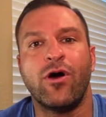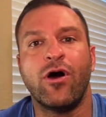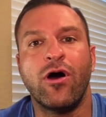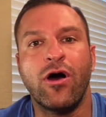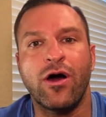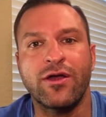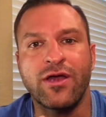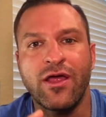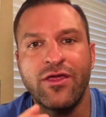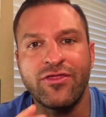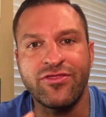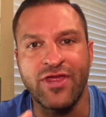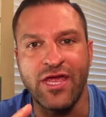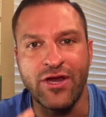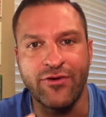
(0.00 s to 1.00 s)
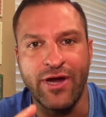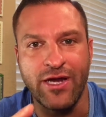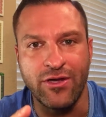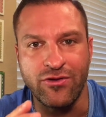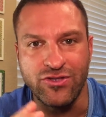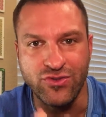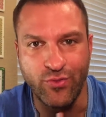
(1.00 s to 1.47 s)
on Think Great
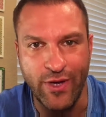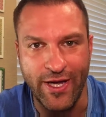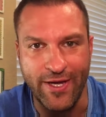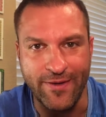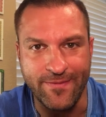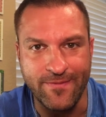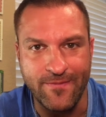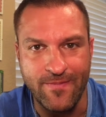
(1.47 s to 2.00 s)
Lose Weight.